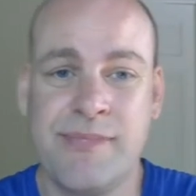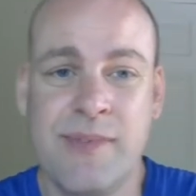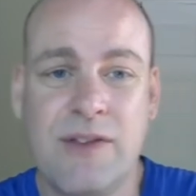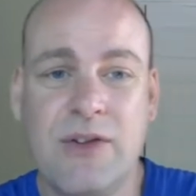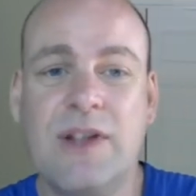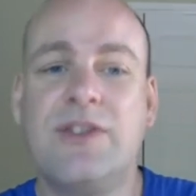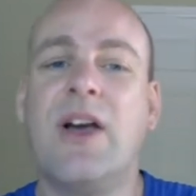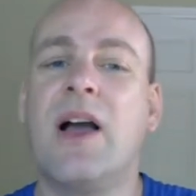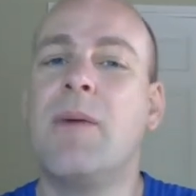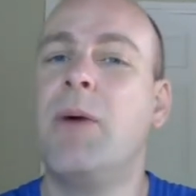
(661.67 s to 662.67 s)
So let's
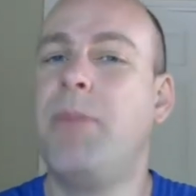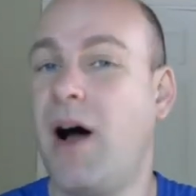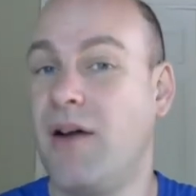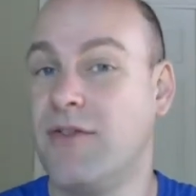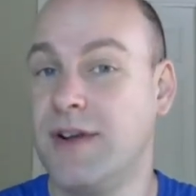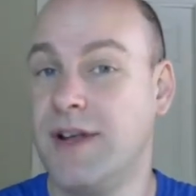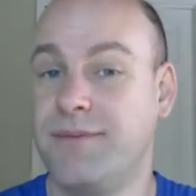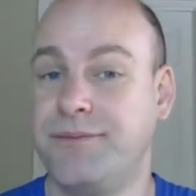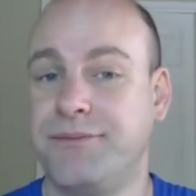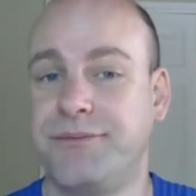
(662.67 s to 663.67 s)
talk about poverty.
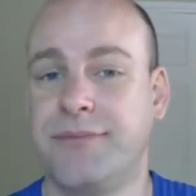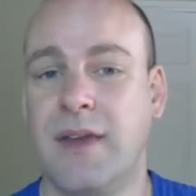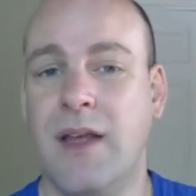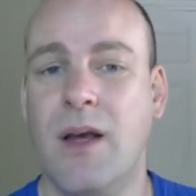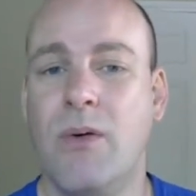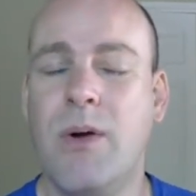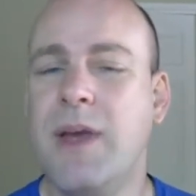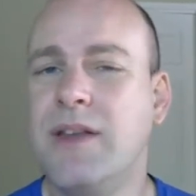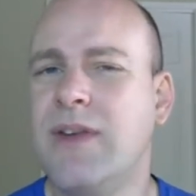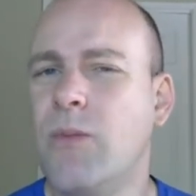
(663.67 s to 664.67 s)
What
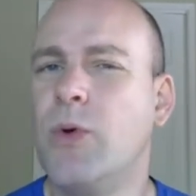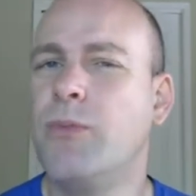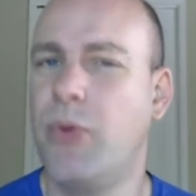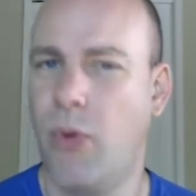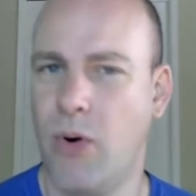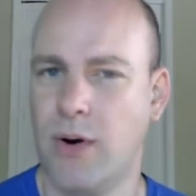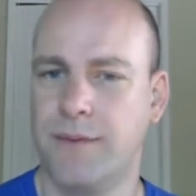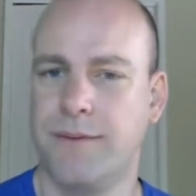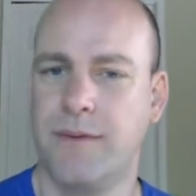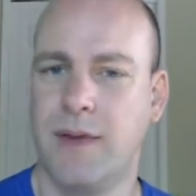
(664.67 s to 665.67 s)
makes someone poor?
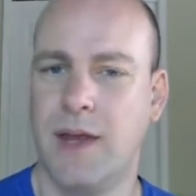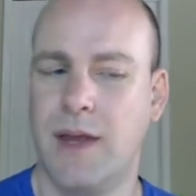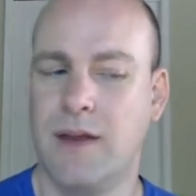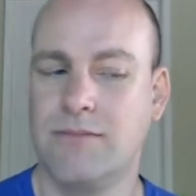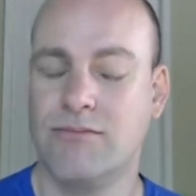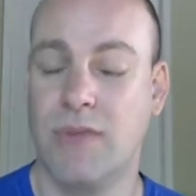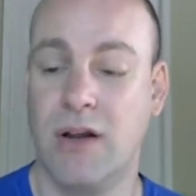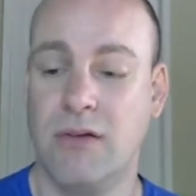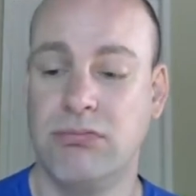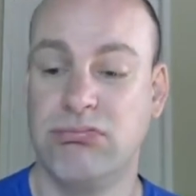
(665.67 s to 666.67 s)

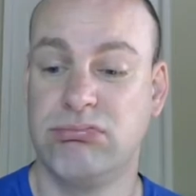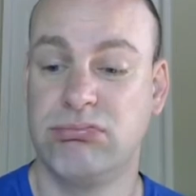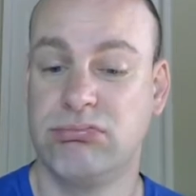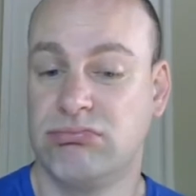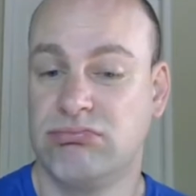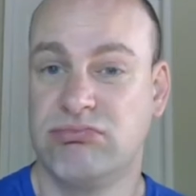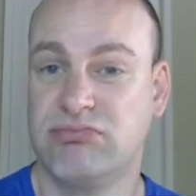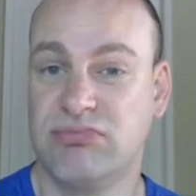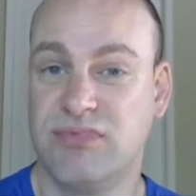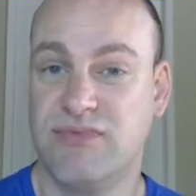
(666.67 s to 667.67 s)
Well,
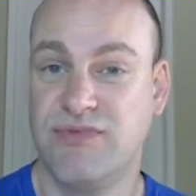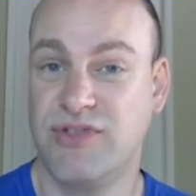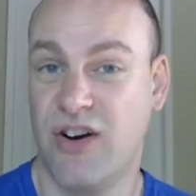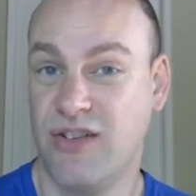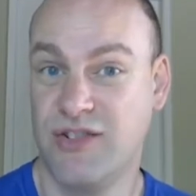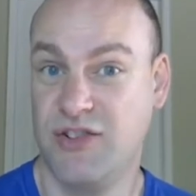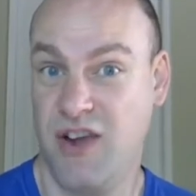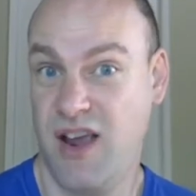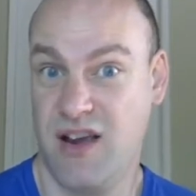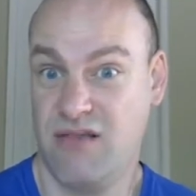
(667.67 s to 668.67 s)
it's hard to
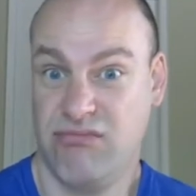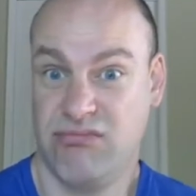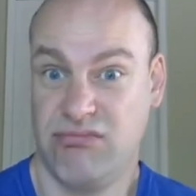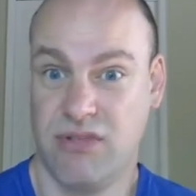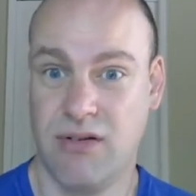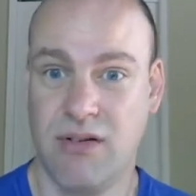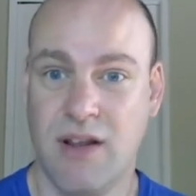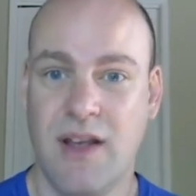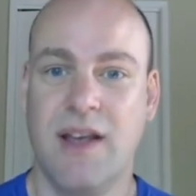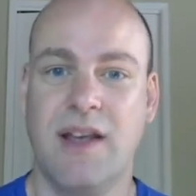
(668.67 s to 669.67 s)
say.
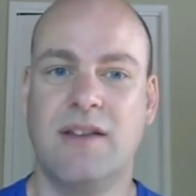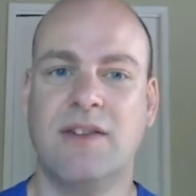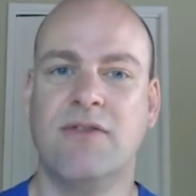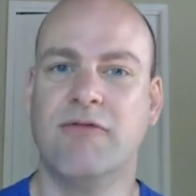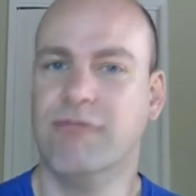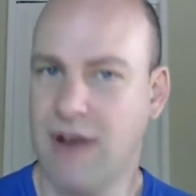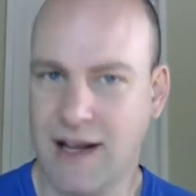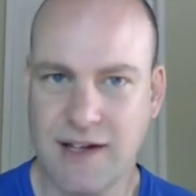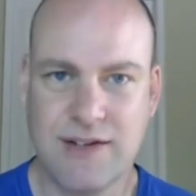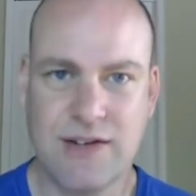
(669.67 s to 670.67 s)
Is it
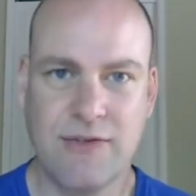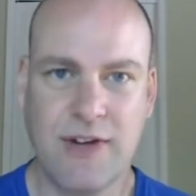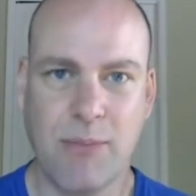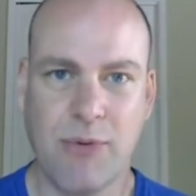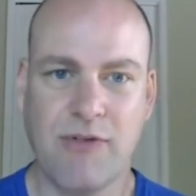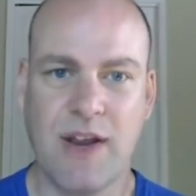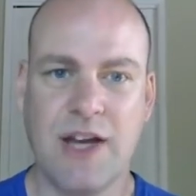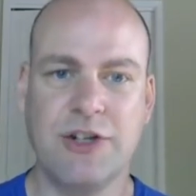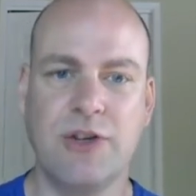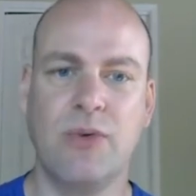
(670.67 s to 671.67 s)
relative
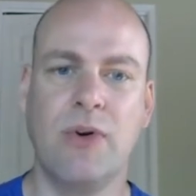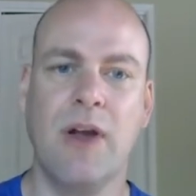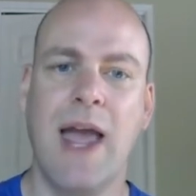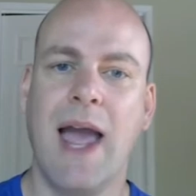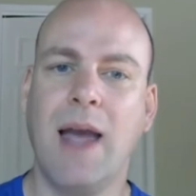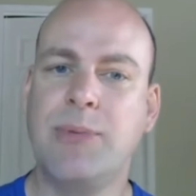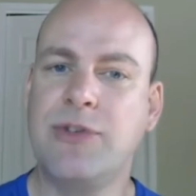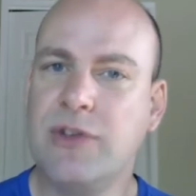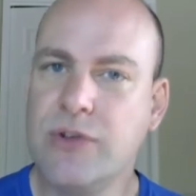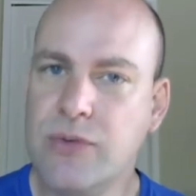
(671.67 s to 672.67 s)
deprivation or
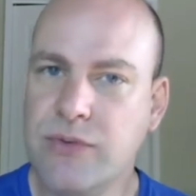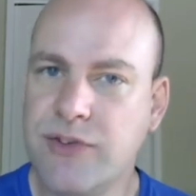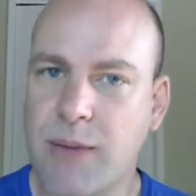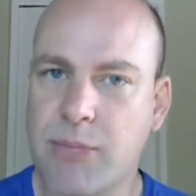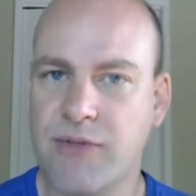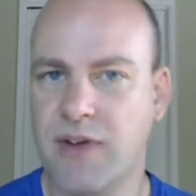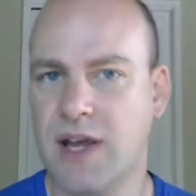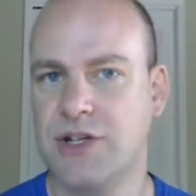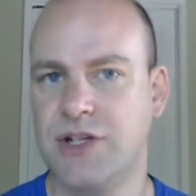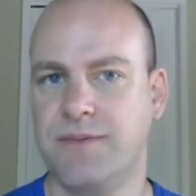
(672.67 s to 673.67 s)
absolute
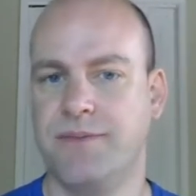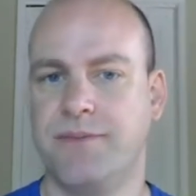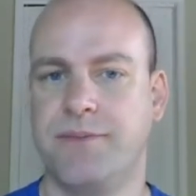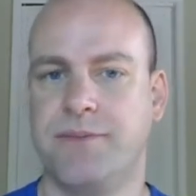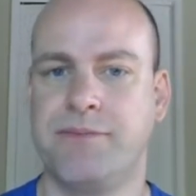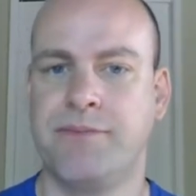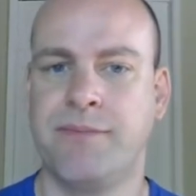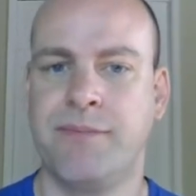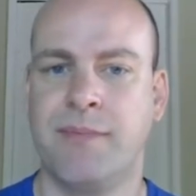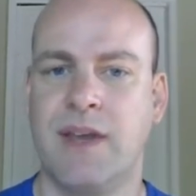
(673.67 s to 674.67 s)
deprivation?
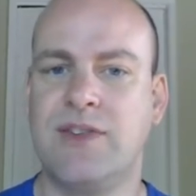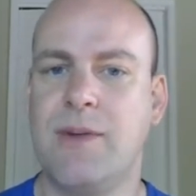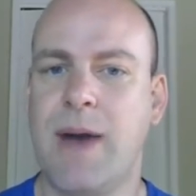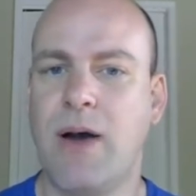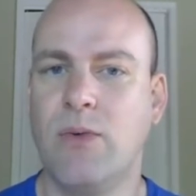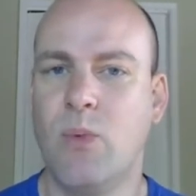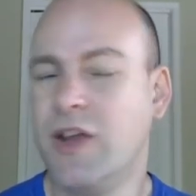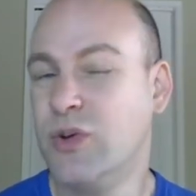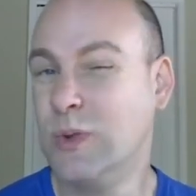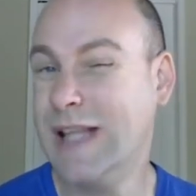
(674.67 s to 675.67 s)
Is it about
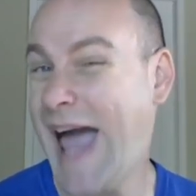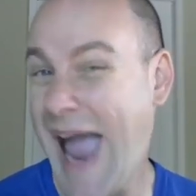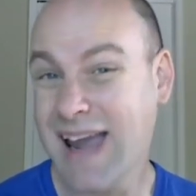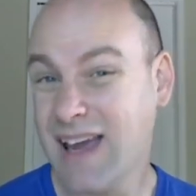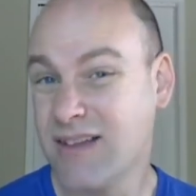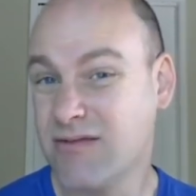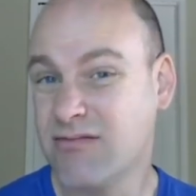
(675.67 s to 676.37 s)
what you lack?